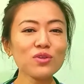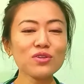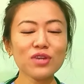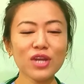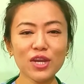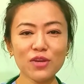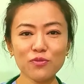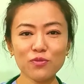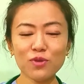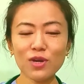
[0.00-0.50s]

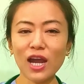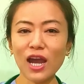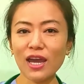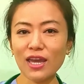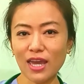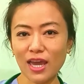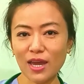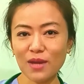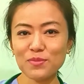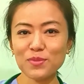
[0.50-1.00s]
grateful I
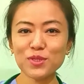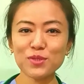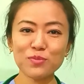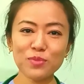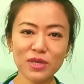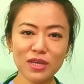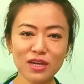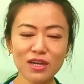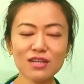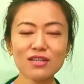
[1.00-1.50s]
am to
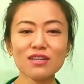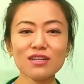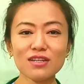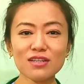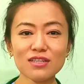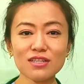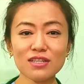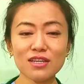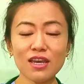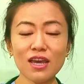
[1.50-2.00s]
be a
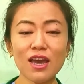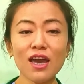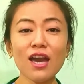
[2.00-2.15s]
nurse